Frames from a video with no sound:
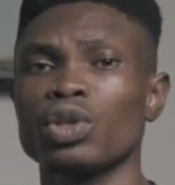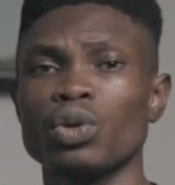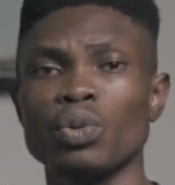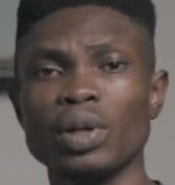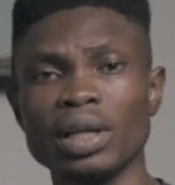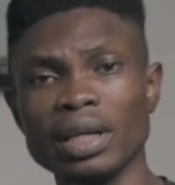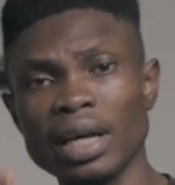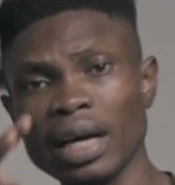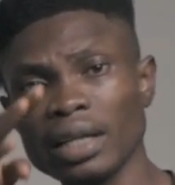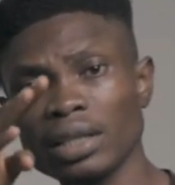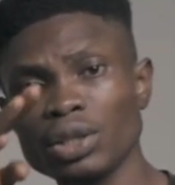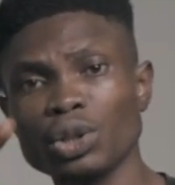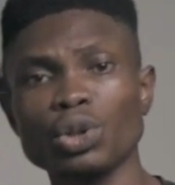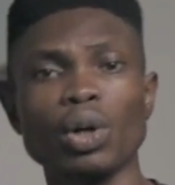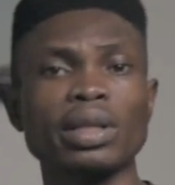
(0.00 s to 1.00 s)
We get
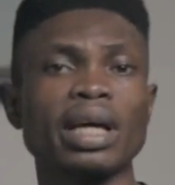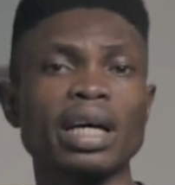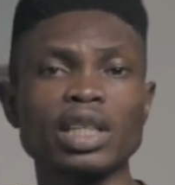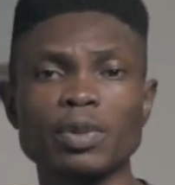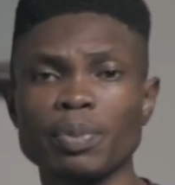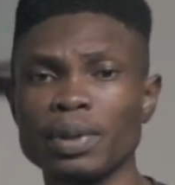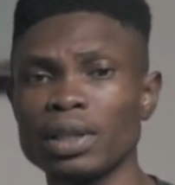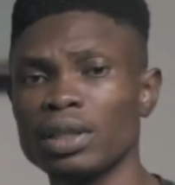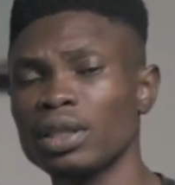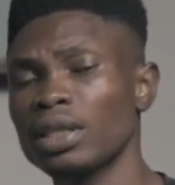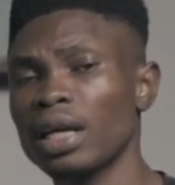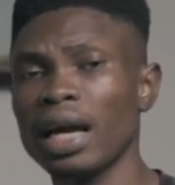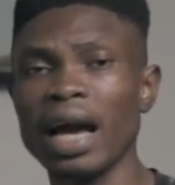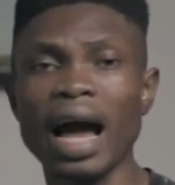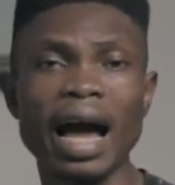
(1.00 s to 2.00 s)
shutter speed, you get